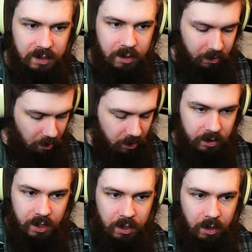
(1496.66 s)
there
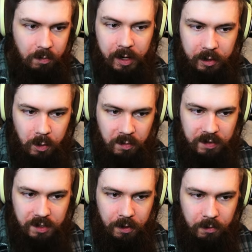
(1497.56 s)
are harmonic
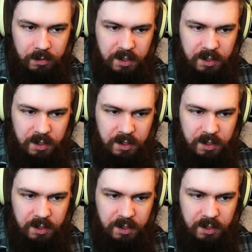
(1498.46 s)
overtones.